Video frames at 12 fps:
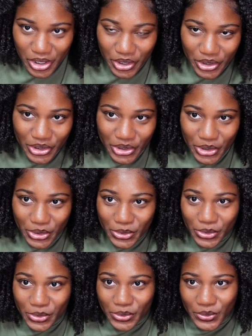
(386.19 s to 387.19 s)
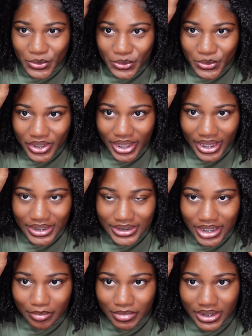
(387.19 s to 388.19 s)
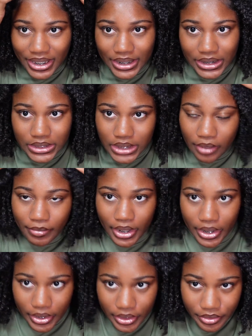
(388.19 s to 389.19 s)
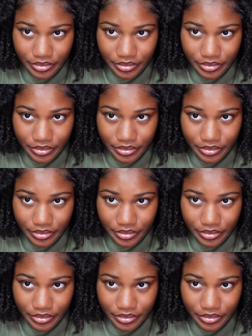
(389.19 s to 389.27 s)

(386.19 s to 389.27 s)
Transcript: You can't tell me that this ain't my hair.